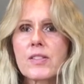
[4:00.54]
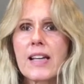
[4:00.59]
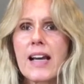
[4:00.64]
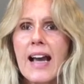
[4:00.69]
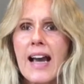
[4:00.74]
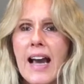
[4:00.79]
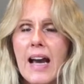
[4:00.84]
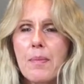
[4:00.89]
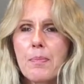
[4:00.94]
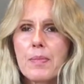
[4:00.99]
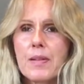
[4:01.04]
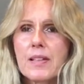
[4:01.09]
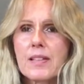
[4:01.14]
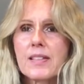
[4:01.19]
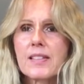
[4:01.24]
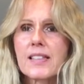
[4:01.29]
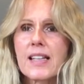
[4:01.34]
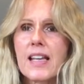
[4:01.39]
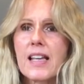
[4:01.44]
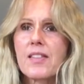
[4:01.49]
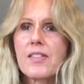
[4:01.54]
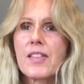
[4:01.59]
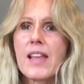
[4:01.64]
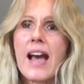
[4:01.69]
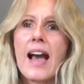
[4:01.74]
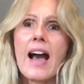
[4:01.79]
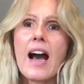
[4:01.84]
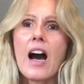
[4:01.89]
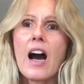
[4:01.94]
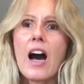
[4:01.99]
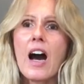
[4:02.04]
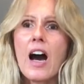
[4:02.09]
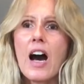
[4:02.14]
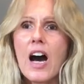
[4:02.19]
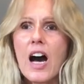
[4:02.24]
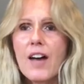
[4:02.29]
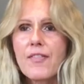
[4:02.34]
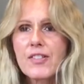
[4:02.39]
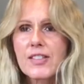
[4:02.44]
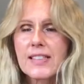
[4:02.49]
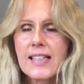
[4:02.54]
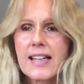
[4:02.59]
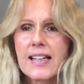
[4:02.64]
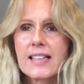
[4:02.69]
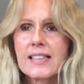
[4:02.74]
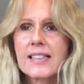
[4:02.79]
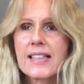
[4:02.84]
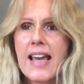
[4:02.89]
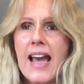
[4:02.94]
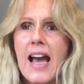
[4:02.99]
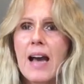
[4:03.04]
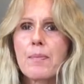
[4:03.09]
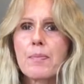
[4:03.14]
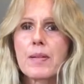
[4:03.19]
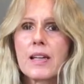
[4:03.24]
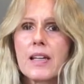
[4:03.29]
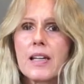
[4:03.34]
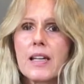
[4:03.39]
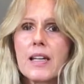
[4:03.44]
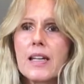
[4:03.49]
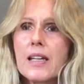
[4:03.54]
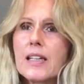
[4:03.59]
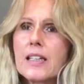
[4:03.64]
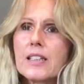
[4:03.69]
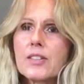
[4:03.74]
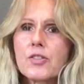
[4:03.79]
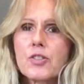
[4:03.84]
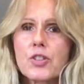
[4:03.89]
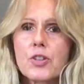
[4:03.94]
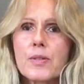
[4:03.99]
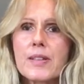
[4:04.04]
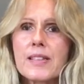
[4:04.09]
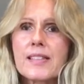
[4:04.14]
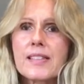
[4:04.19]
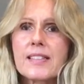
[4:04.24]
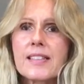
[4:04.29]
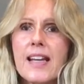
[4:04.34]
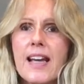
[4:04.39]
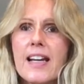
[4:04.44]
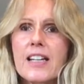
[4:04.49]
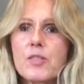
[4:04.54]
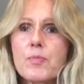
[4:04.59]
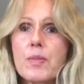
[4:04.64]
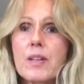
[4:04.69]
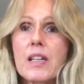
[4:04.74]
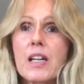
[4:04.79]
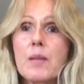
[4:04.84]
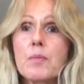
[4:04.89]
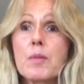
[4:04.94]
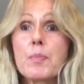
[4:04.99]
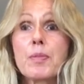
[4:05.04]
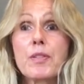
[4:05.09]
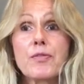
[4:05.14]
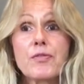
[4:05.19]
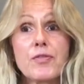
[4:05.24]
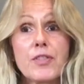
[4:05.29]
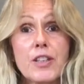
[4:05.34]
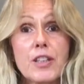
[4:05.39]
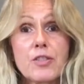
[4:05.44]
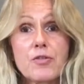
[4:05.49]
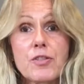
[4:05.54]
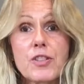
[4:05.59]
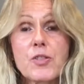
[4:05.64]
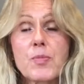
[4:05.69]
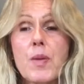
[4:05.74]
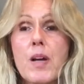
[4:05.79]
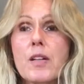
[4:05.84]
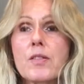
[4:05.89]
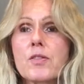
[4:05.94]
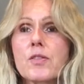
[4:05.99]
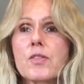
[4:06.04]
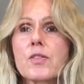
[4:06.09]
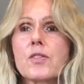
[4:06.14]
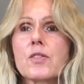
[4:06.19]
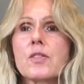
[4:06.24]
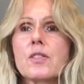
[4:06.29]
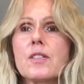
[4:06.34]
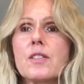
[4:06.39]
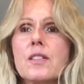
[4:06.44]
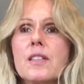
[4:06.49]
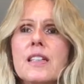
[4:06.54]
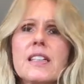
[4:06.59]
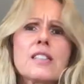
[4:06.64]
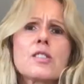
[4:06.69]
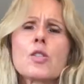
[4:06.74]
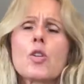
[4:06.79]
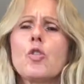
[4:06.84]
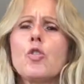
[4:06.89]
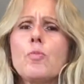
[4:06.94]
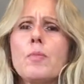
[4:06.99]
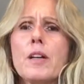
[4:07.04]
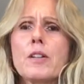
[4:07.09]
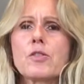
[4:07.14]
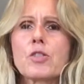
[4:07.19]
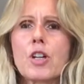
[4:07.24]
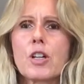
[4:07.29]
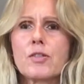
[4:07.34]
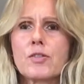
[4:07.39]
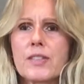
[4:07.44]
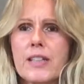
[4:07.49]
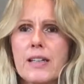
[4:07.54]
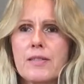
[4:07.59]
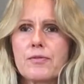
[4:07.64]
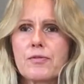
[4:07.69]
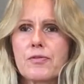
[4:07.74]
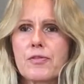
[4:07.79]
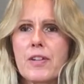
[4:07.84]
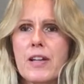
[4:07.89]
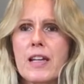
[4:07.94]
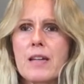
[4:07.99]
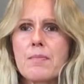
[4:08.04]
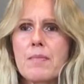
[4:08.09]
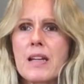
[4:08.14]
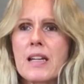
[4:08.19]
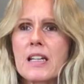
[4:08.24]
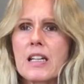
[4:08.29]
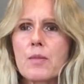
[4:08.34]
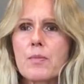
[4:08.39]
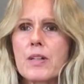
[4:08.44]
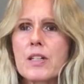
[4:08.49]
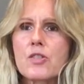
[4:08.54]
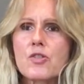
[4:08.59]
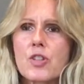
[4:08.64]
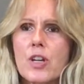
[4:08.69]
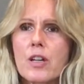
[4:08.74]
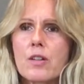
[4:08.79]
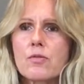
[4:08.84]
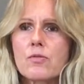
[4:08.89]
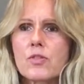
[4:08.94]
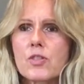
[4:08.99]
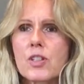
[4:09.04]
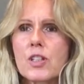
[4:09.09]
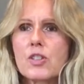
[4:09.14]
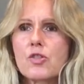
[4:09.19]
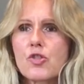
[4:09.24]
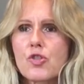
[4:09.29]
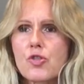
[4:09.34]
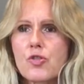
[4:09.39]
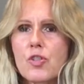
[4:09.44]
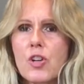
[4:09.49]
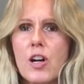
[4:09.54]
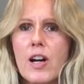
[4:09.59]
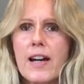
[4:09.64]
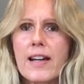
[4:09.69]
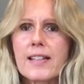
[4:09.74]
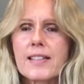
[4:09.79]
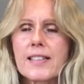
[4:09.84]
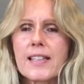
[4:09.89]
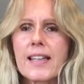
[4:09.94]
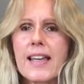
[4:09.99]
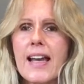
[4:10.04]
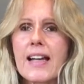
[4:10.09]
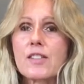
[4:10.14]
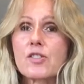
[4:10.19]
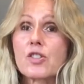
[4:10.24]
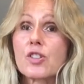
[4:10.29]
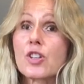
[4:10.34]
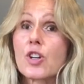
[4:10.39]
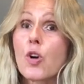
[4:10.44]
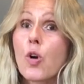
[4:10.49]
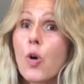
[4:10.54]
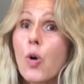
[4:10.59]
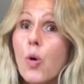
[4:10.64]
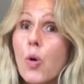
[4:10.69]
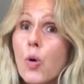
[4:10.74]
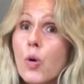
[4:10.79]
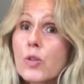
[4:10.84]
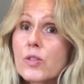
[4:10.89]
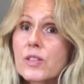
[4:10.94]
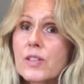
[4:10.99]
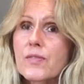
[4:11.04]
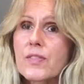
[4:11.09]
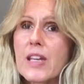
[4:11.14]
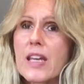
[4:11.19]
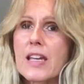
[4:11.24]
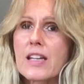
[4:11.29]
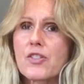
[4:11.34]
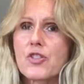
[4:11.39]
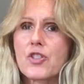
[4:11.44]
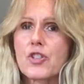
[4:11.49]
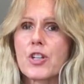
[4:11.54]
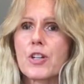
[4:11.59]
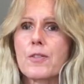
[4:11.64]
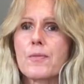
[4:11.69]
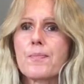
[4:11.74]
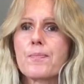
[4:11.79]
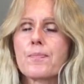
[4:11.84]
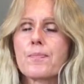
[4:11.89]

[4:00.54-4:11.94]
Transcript: that happens in that half a second gap to instead become a preferred response. It's almost content-free, meaning we don't try to get to the cause of the issue.